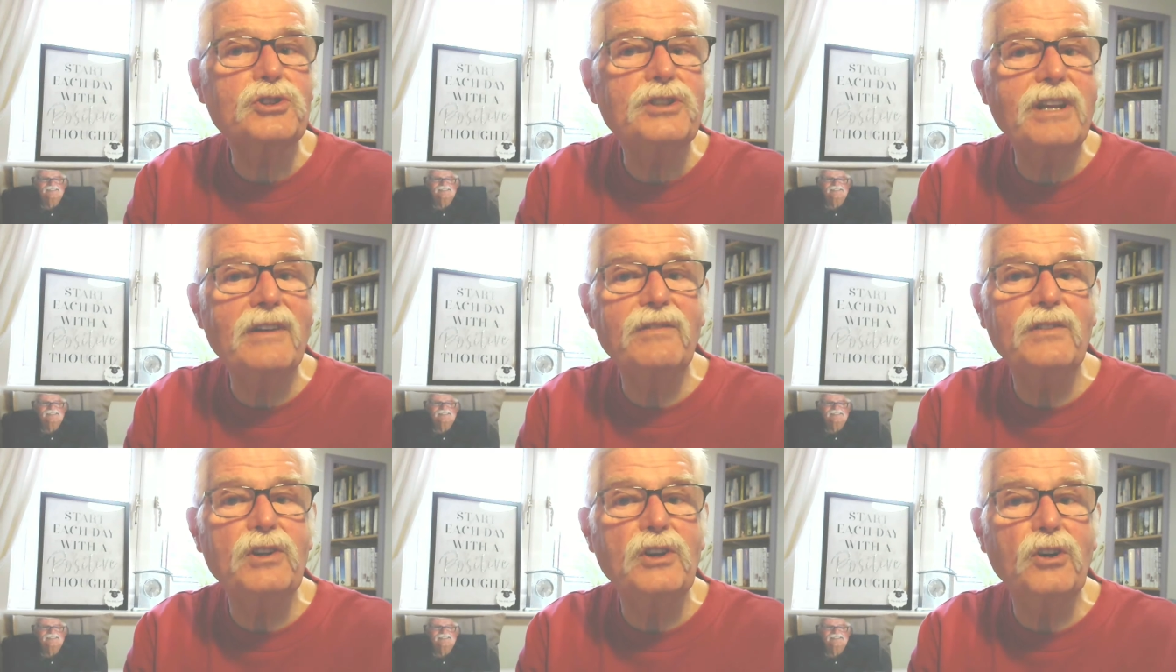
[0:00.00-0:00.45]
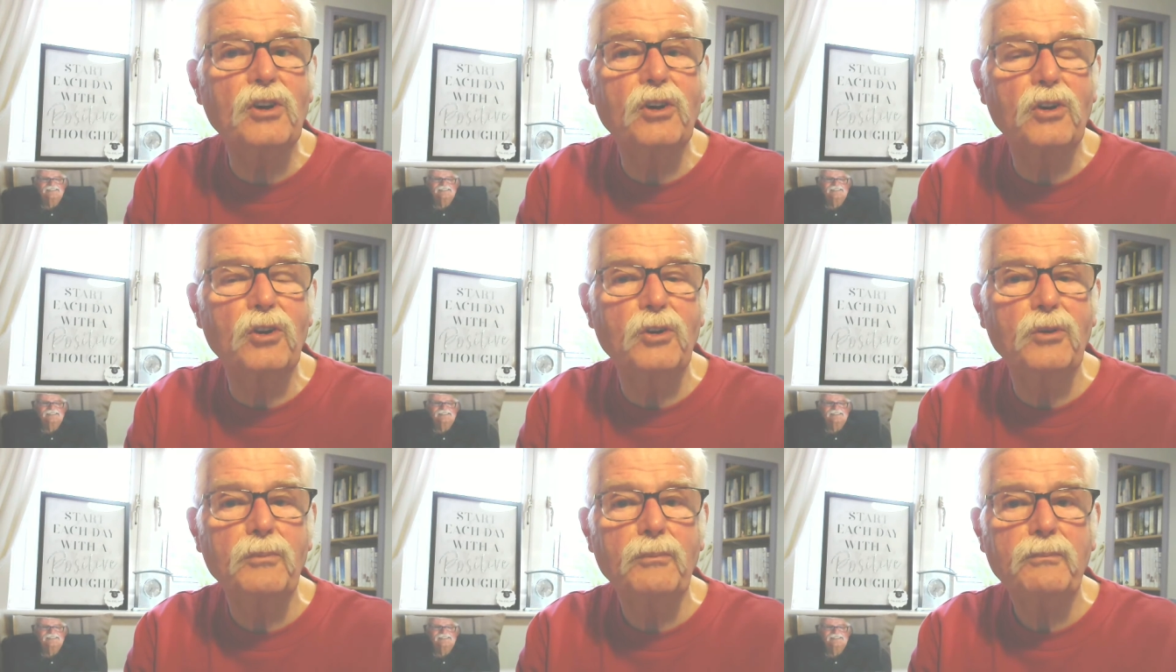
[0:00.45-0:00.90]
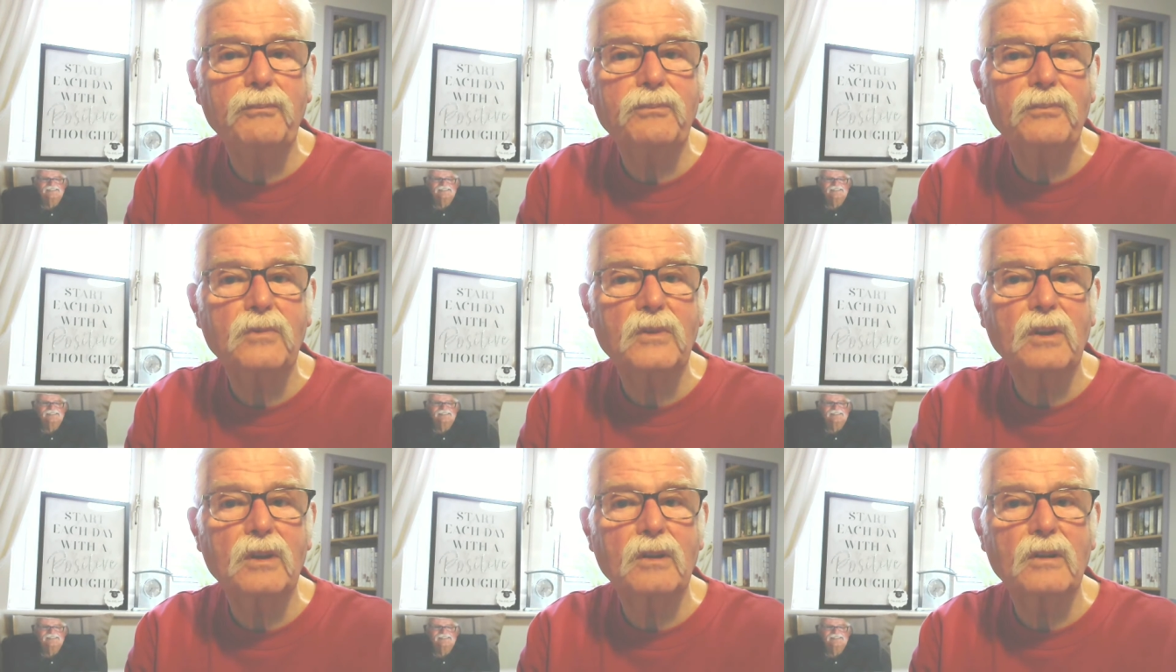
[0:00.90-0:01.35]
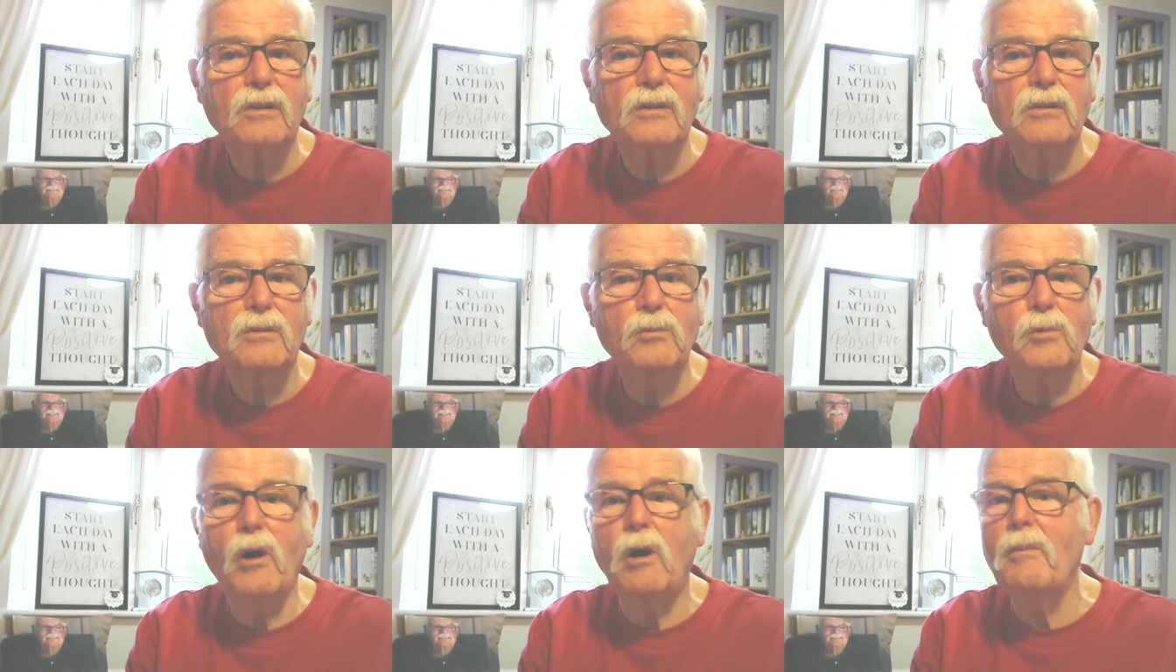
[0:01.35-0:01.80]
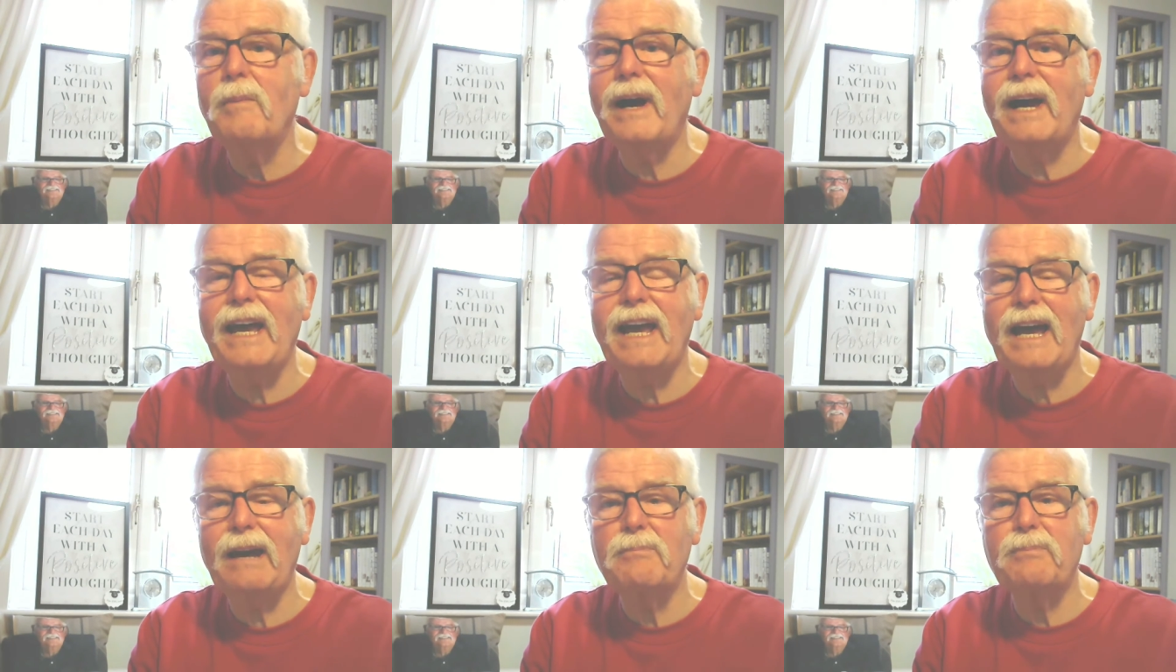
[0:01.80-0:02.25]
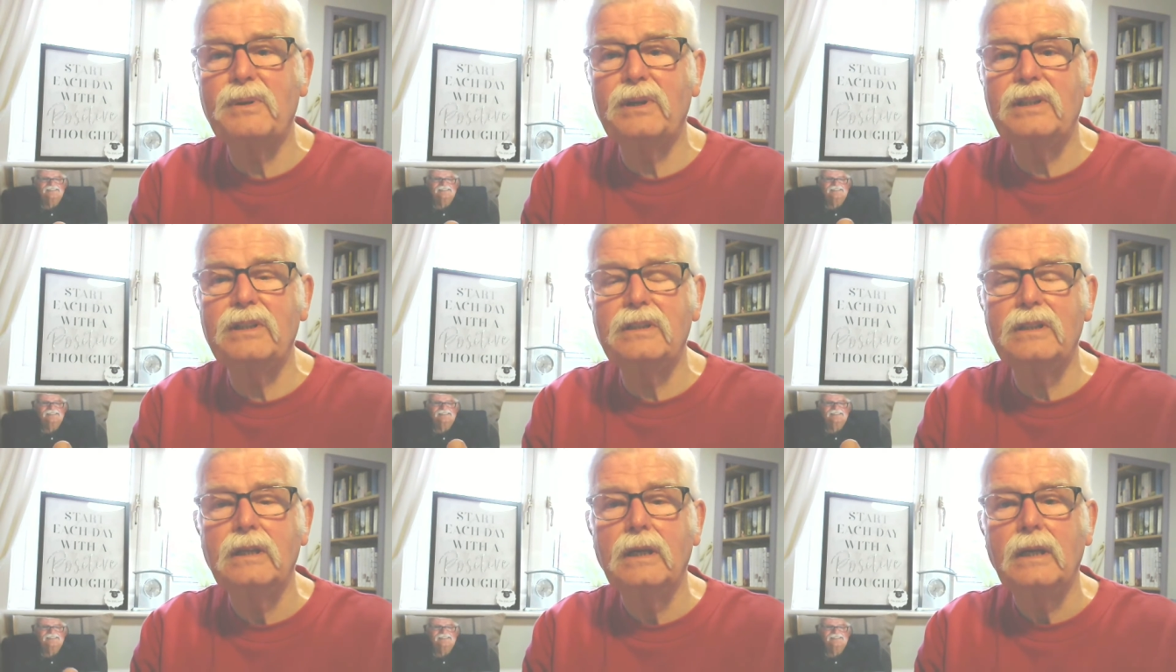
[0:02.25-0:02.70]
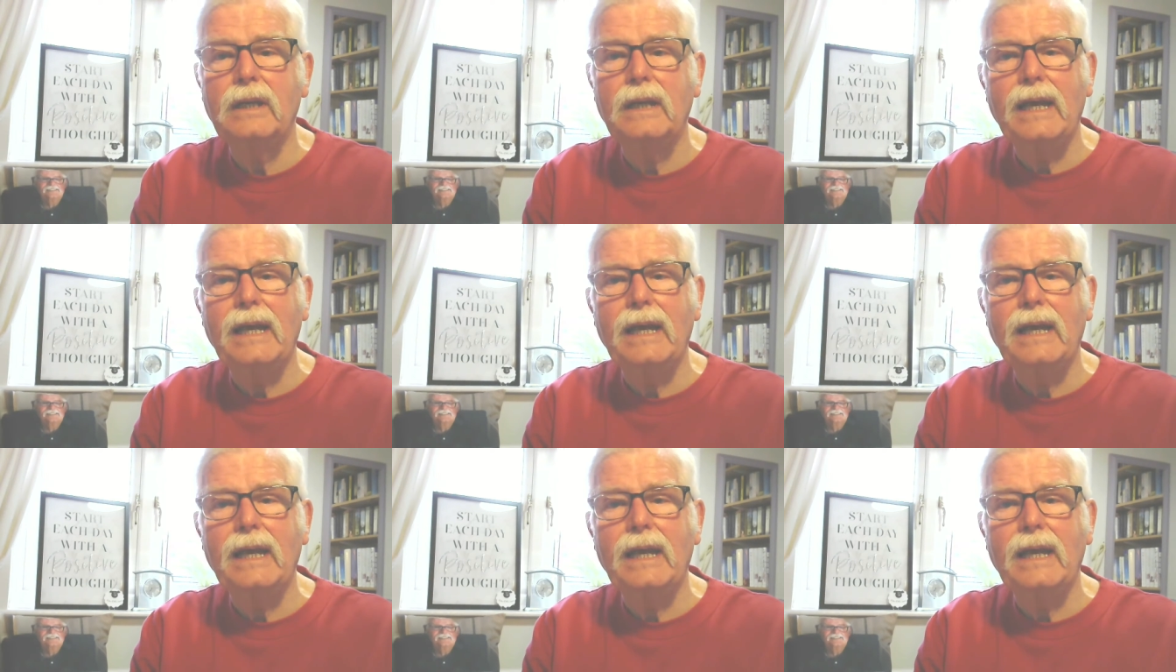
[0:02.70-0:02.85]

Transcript: never know what might happen